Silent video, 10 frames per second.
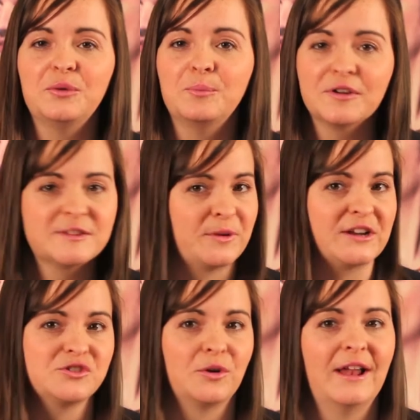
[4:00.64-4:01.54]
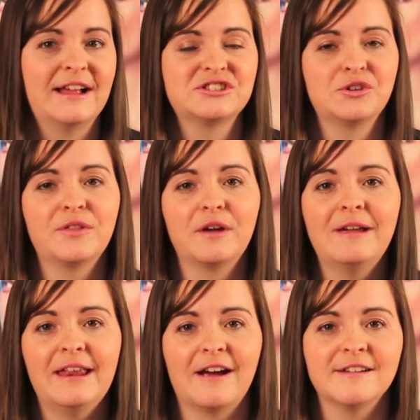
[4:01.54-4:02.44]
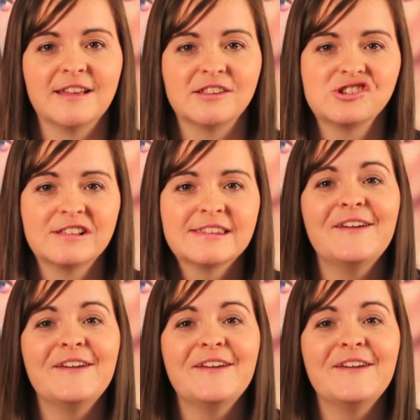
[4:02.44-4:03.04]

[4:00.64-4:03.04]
you must bring to Orlando. They really are essential.